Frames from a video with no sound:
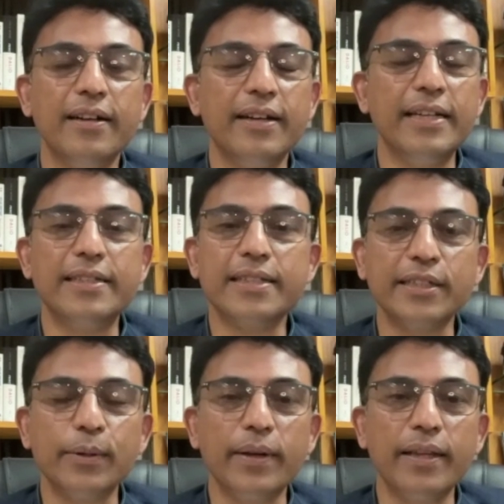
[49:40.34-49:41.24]
in
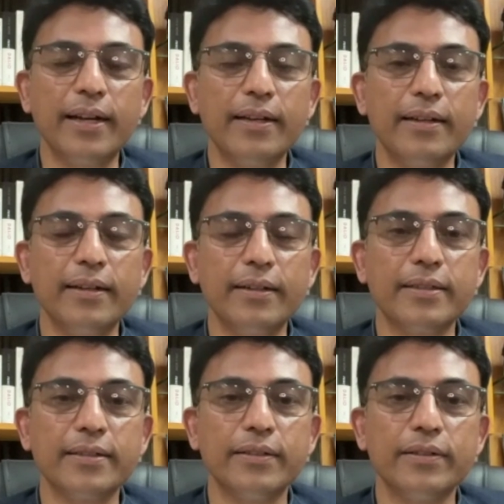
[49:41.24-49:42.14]
such a way that it
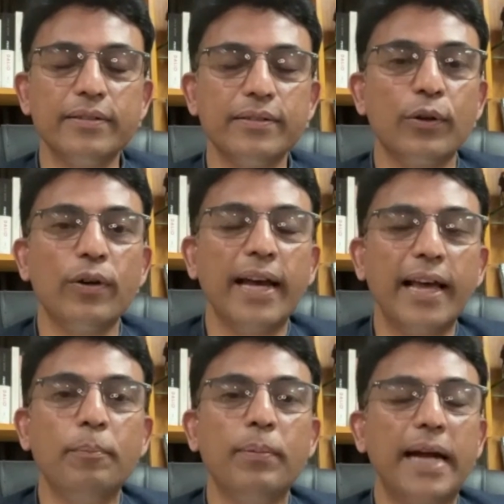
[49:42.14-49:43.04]
is going to
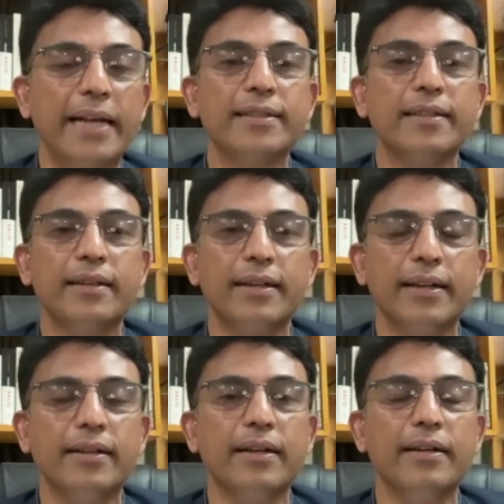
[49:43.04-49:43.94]
help
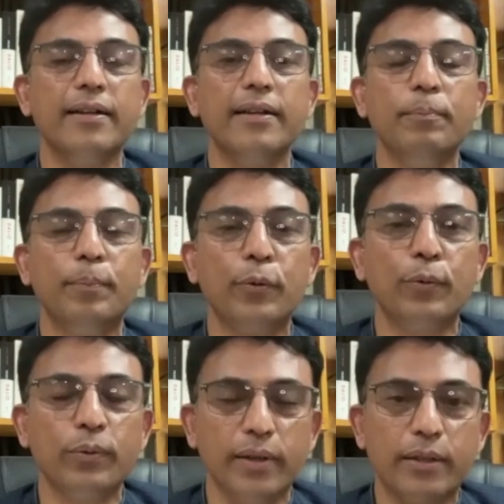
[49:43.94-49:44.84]
accelerate and
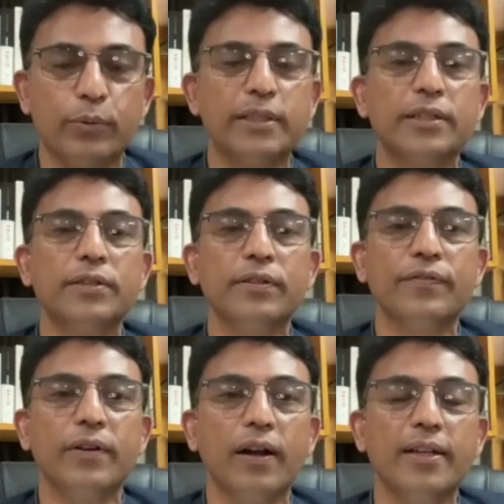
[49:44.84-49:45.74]
improve the acquisition
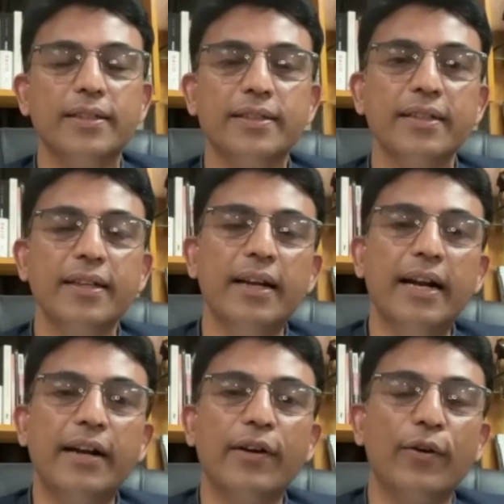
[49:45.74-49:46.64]
of knowledge
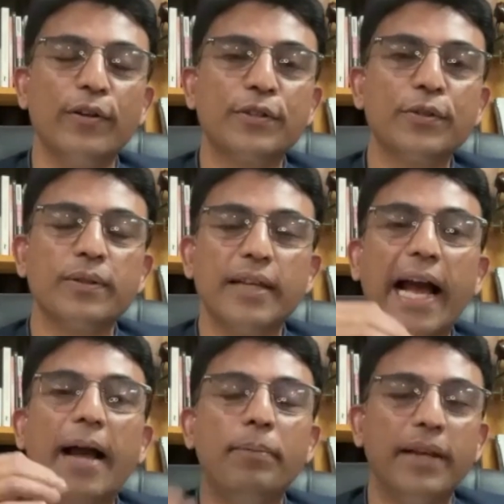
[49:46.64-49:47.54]
and also
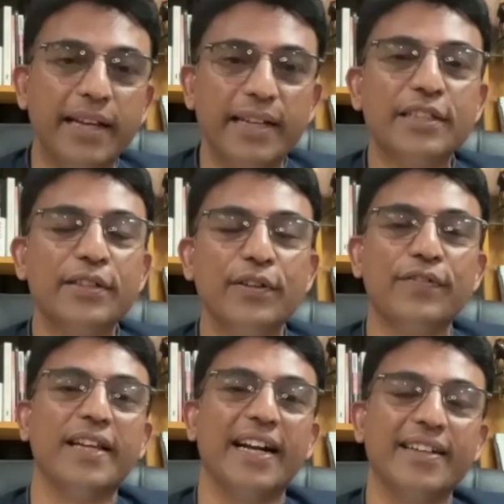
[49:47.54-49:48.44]
the application
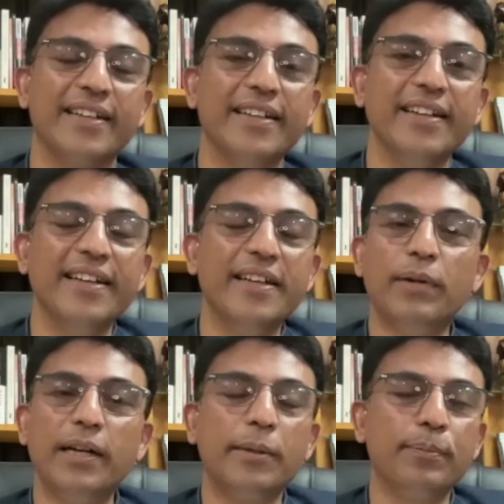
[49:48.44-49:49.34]
of that in
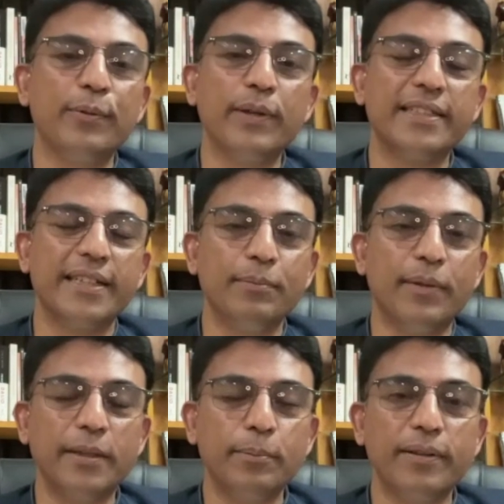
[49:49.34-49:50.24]
multiple ways and
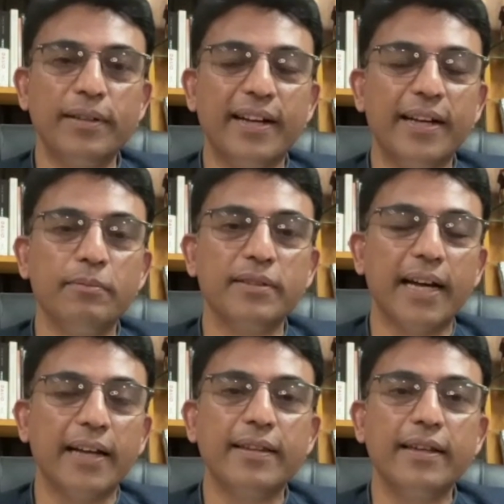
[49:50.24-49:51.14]
multiple times.
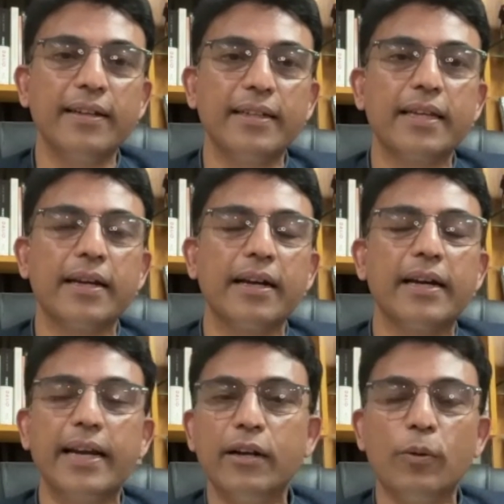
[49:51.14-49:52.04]
I think it's a
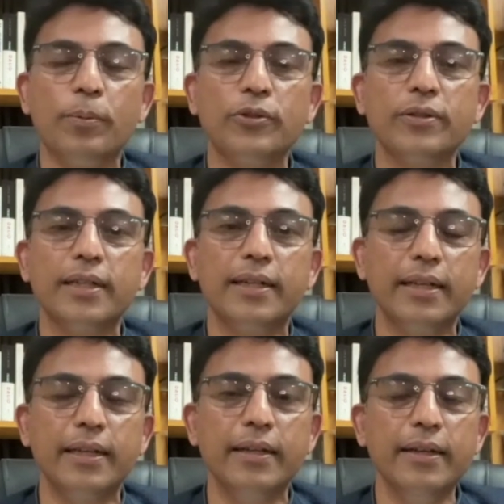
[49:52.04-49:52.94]
great
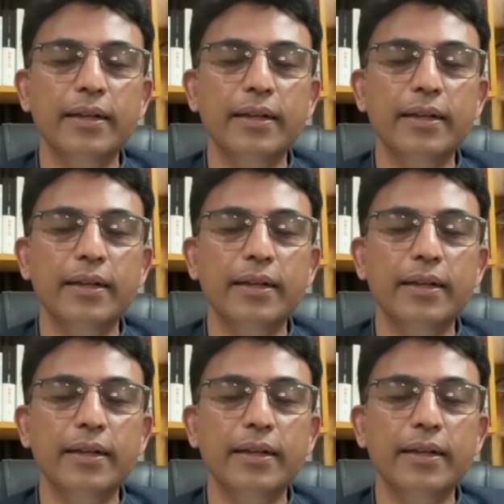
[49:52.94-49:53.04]
opportunity